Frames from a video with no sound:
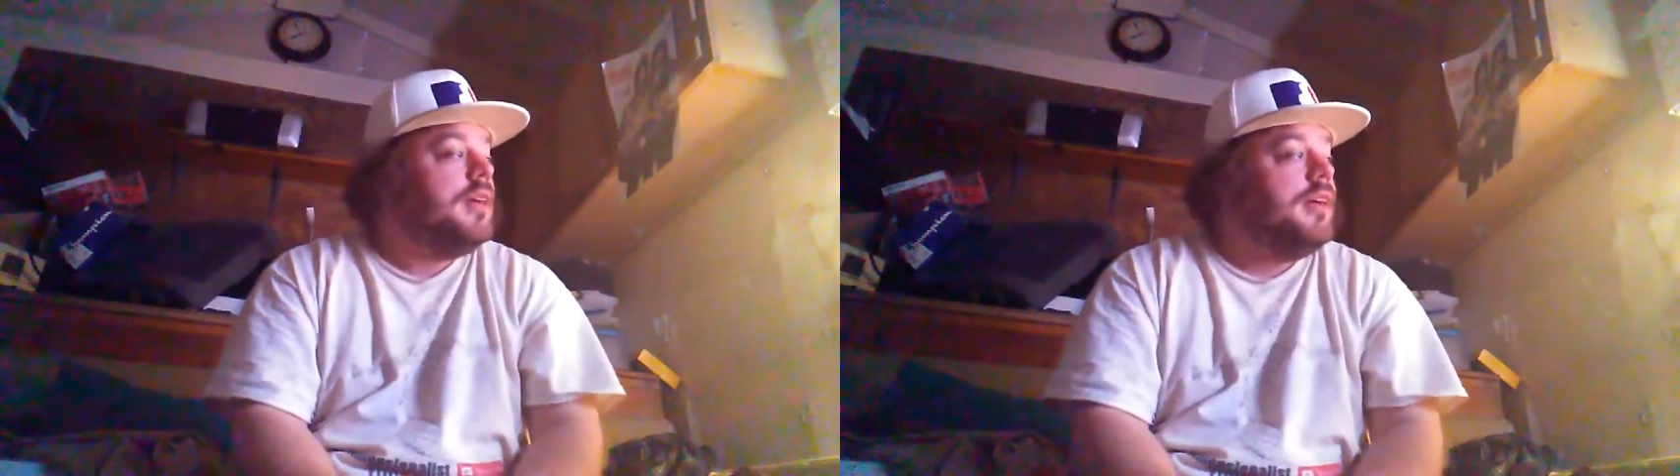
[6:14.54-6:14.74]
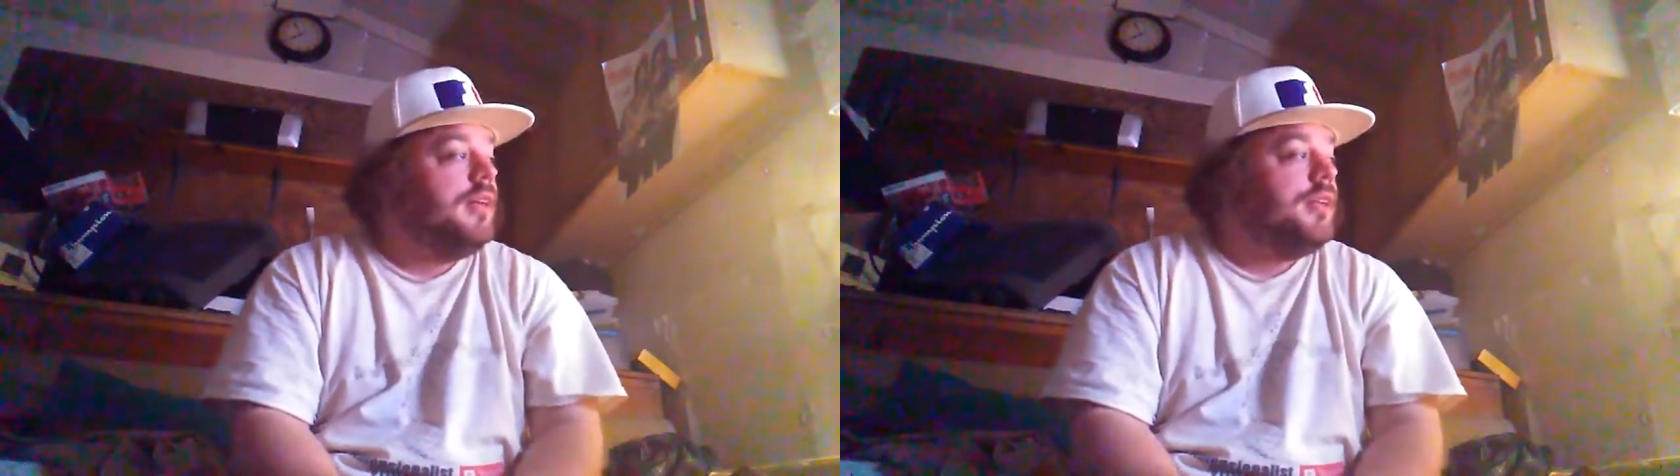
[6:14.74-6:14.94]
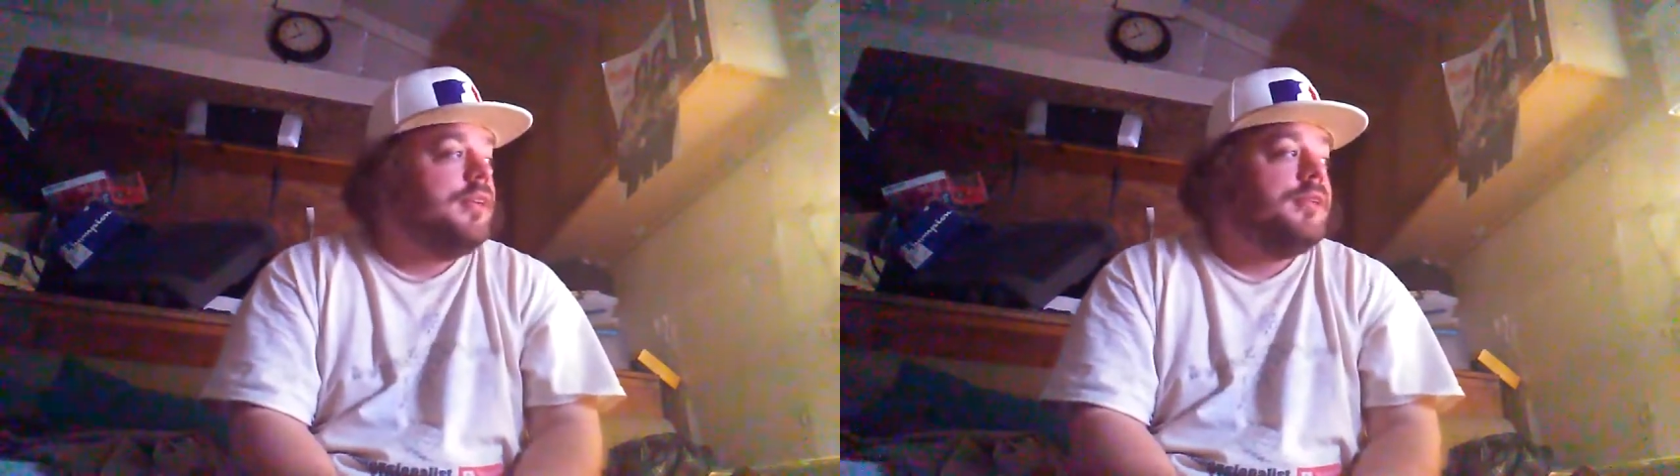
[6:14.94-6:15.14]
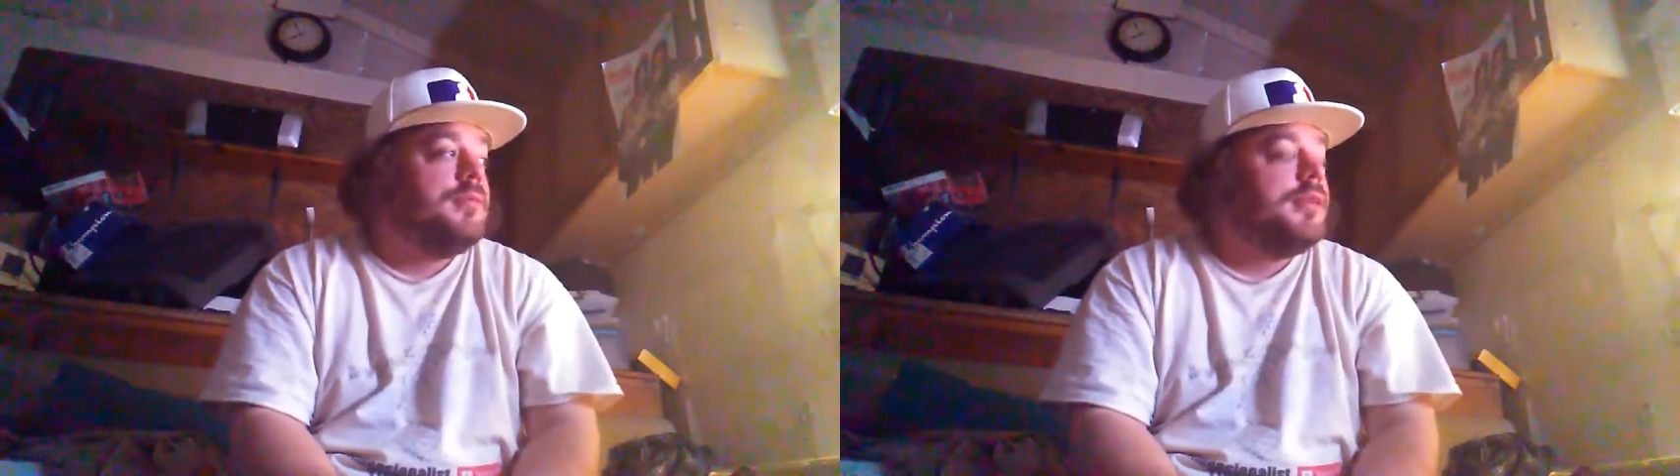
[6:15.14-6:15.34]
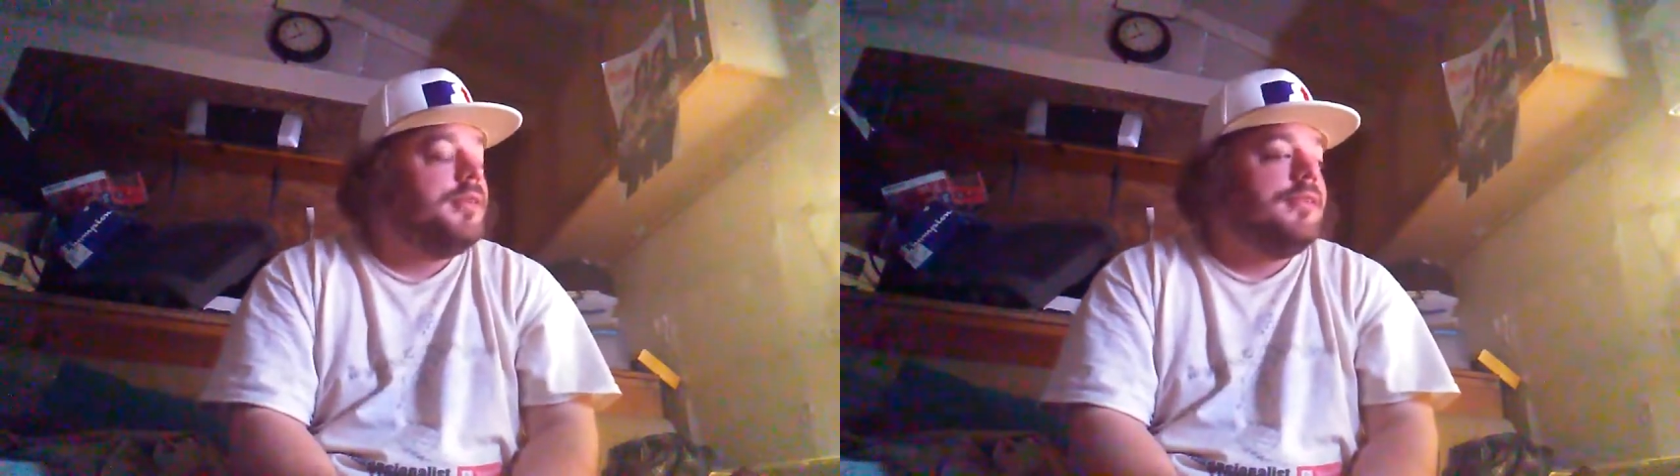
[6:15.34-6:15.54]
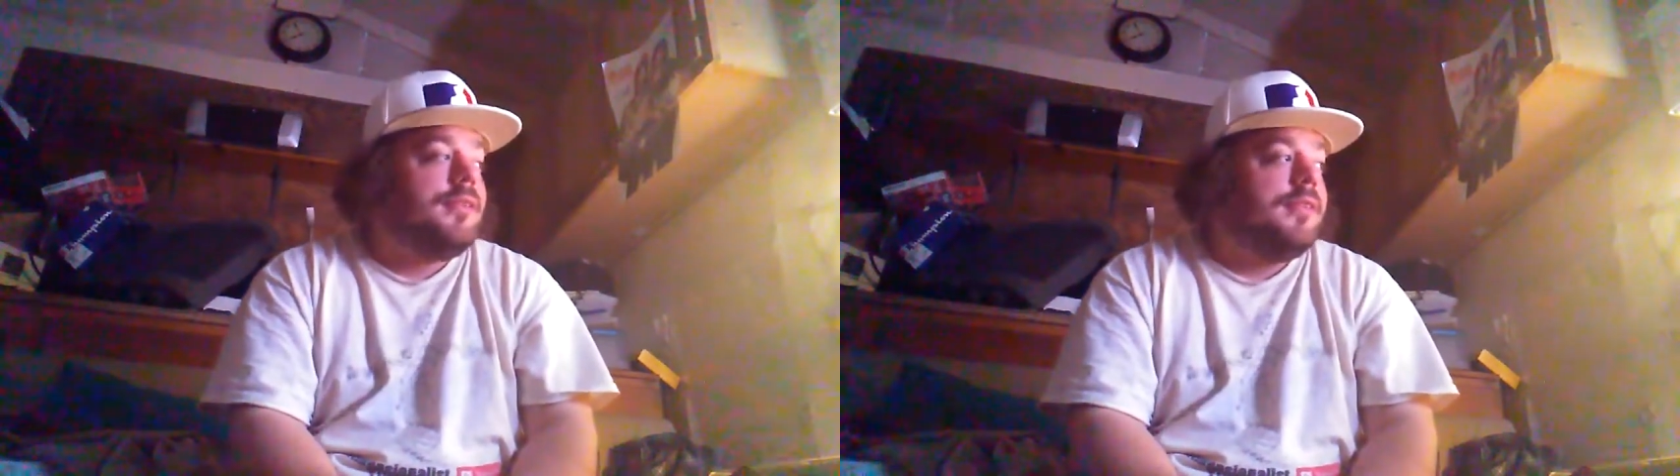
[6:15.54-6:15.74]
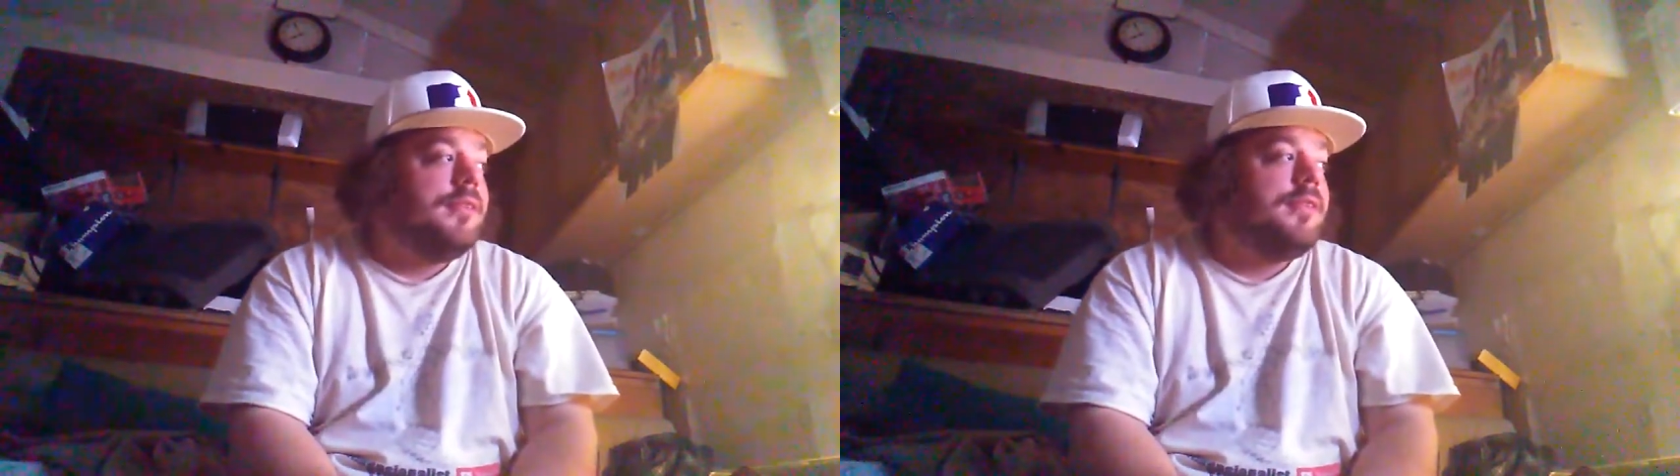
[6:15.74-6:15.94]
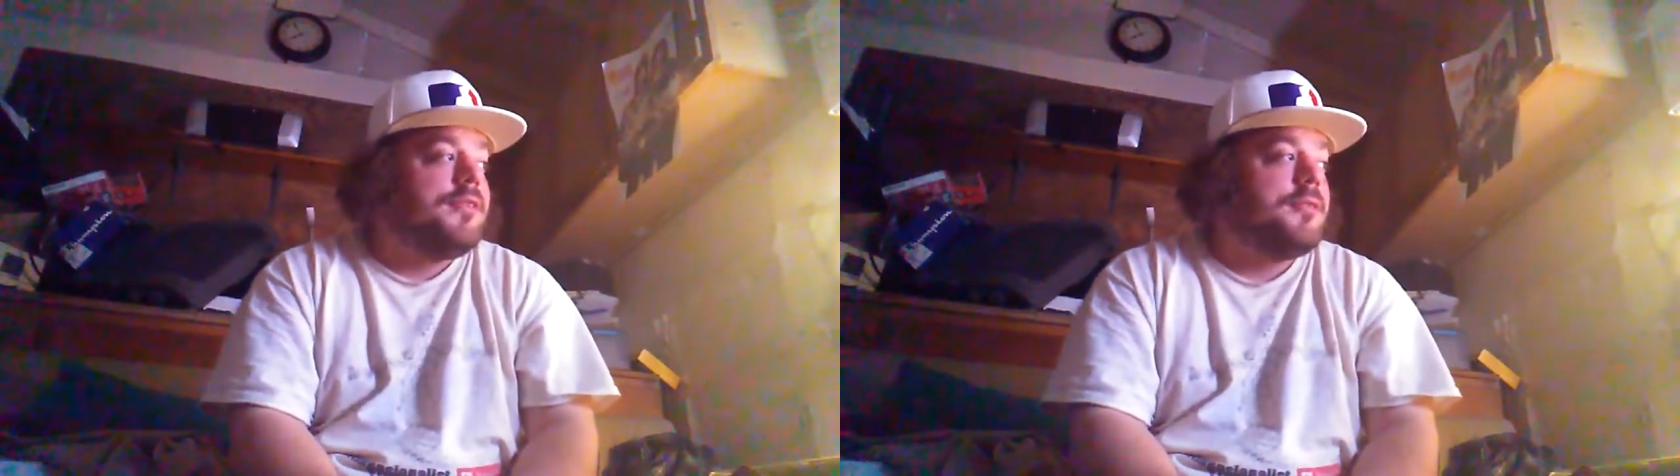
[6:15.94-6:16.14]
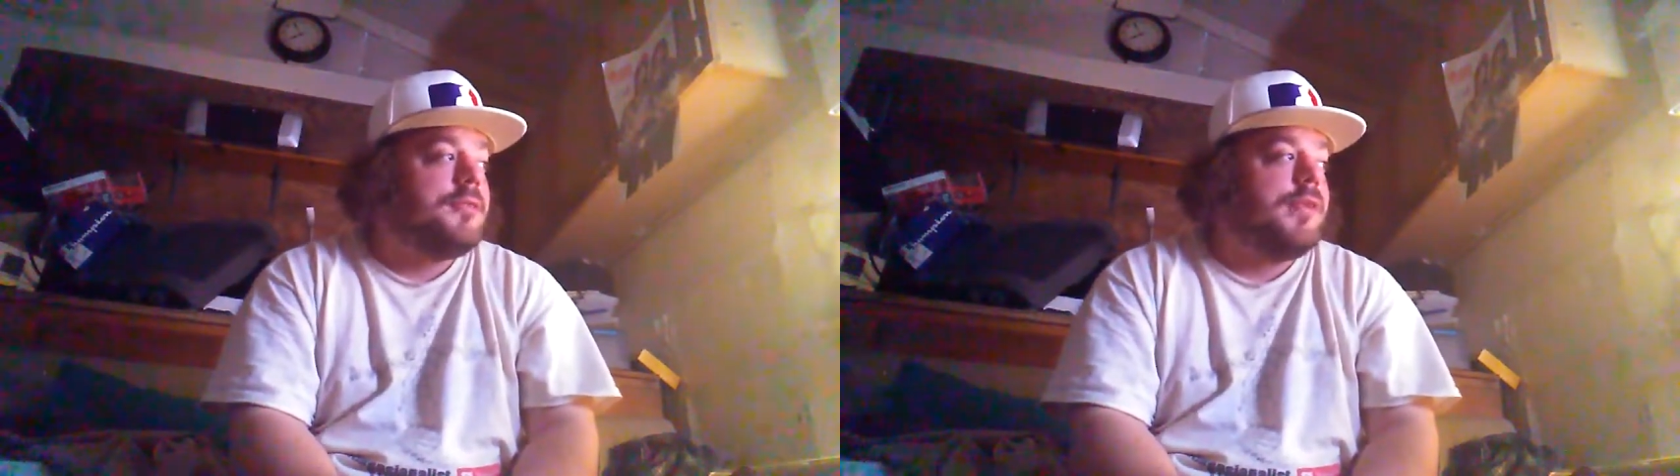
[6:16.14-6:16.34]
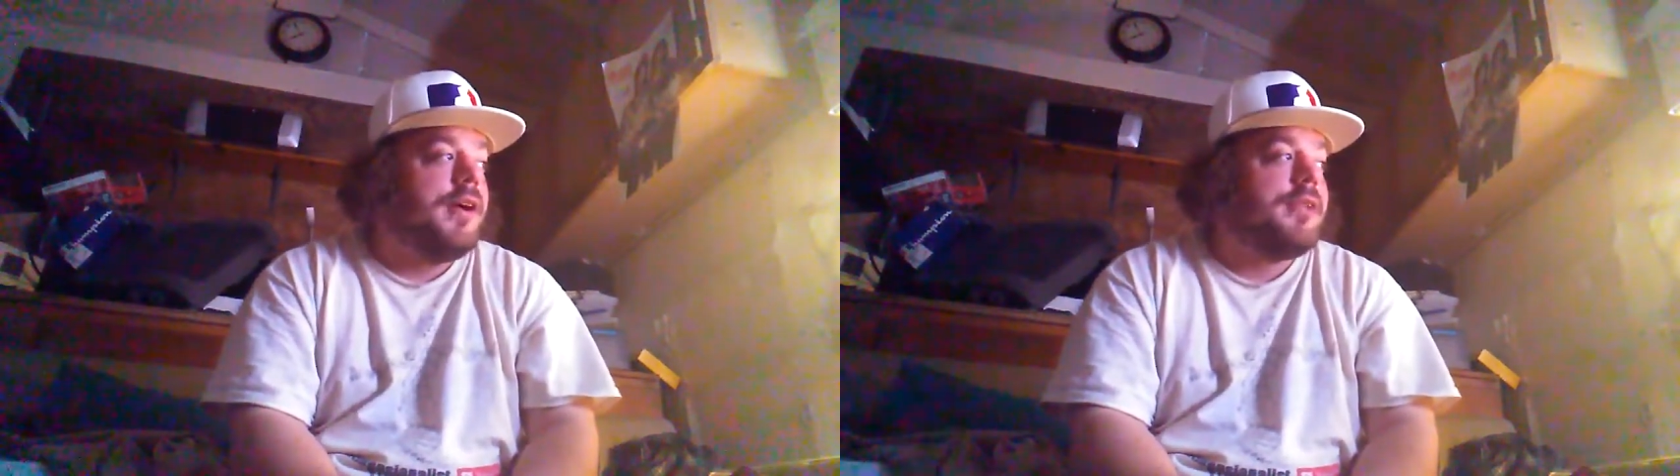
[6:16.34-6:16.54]
I don't know, but she
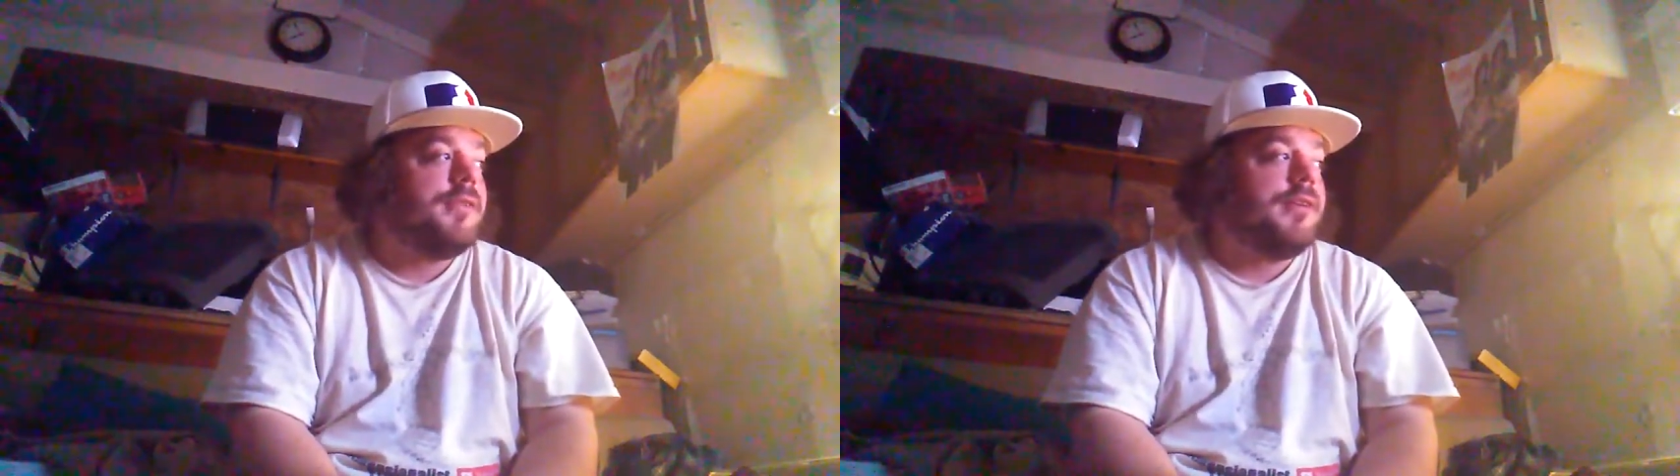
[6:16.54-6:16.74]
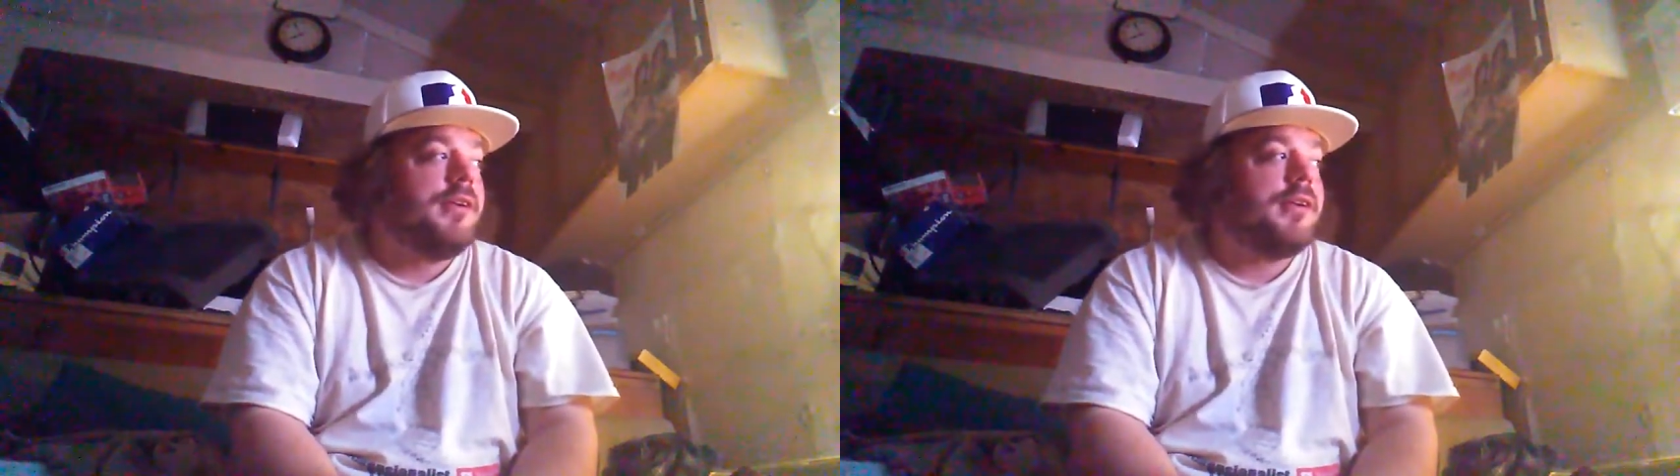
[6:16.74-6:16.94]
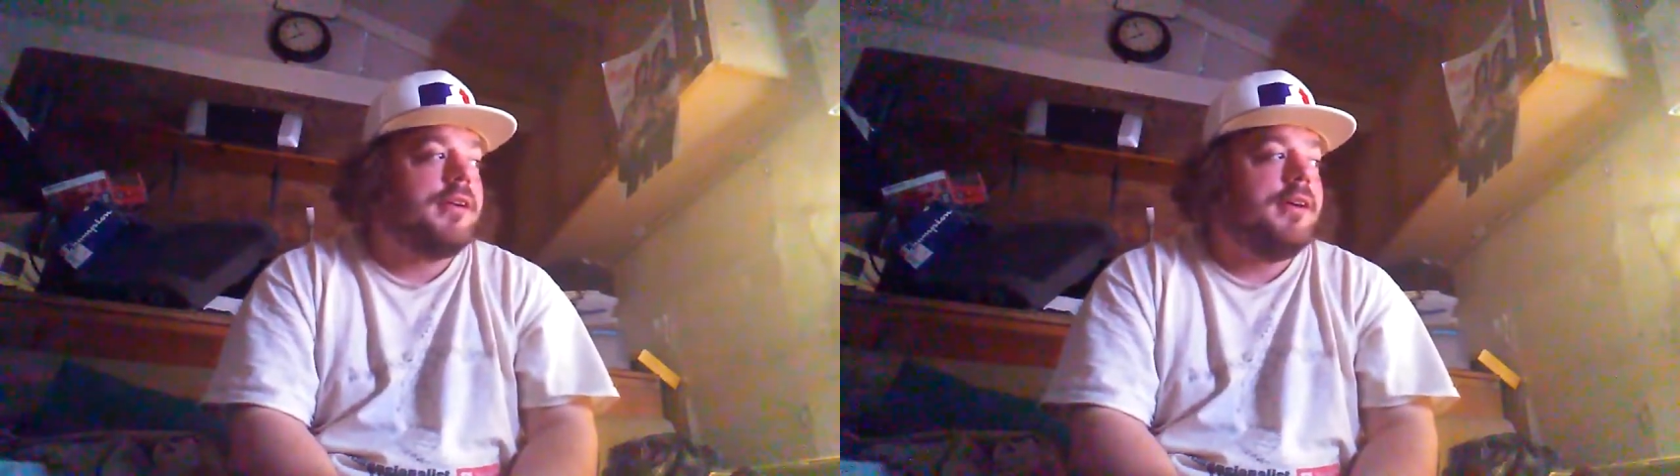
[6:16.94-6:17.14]
was fine as fuck.